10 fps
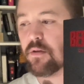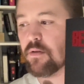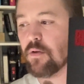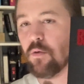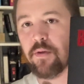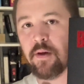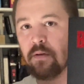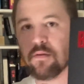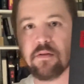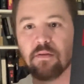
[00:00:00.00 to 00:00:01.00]
This whole thing
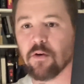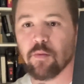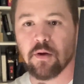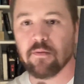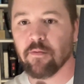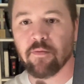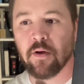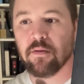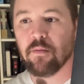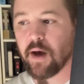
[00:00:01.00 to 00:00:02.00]
is disturbing from
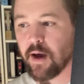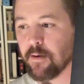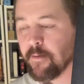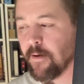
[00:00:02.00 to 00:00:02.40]
front to back.